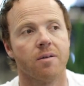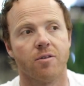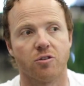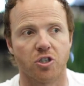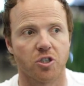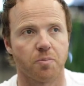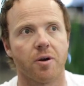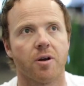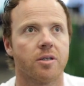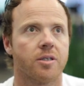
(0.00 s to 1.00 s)
There's an
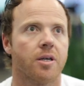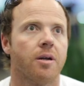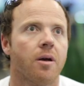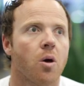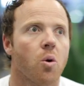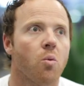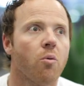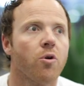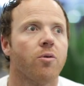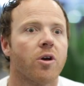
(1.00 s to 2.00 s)
experience. And what
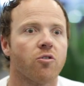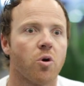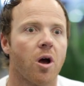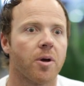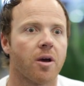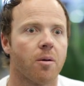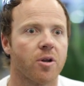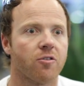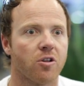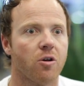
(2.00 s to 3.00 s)
we're doing is we're helping
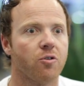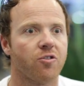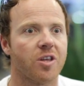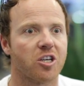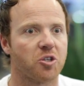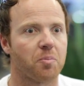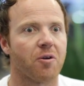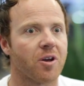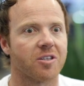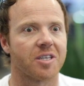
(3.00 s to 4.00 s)
companies close the
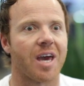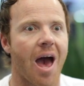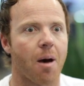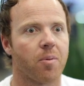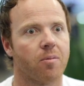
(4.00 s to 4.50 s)
experience gap,